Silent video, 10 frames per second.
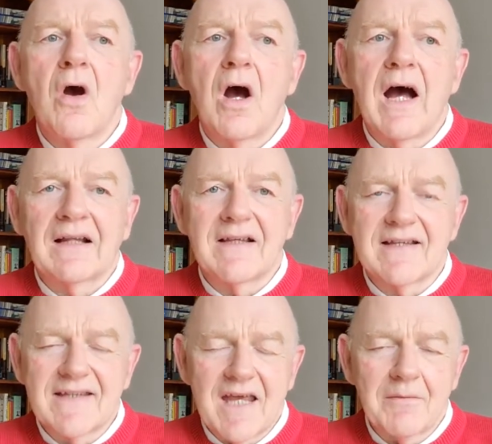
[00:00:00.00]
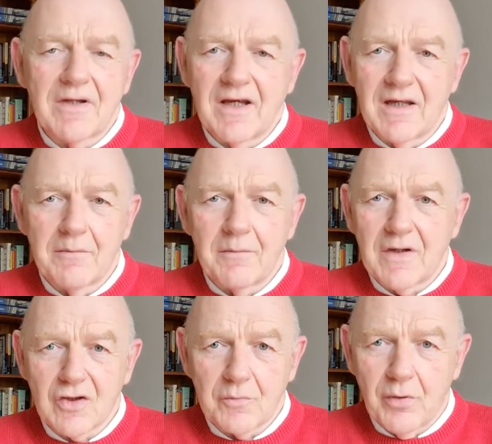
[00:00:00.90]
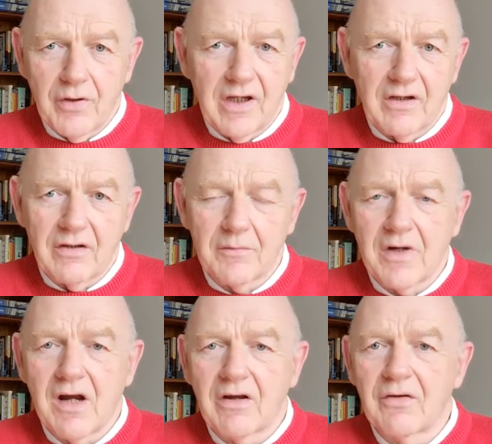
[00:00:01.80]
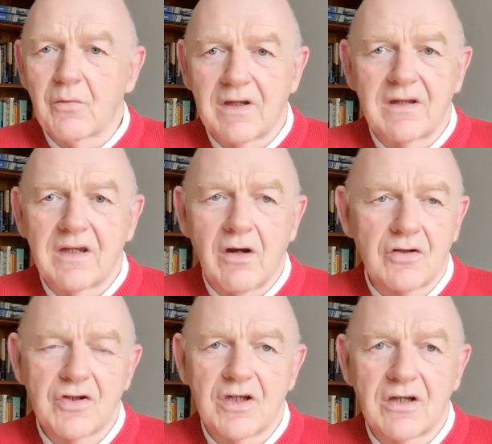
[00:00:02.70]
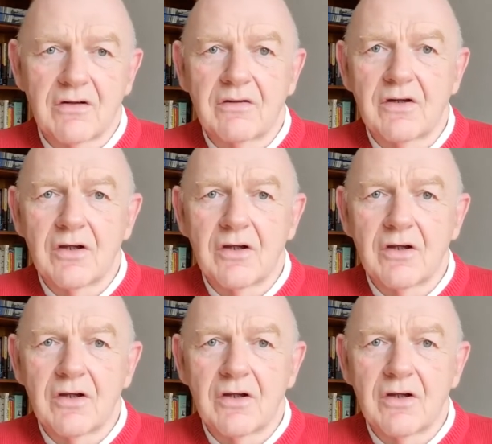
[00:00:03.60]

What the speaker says: at the same time that you're putting it on the market with the auctioneer.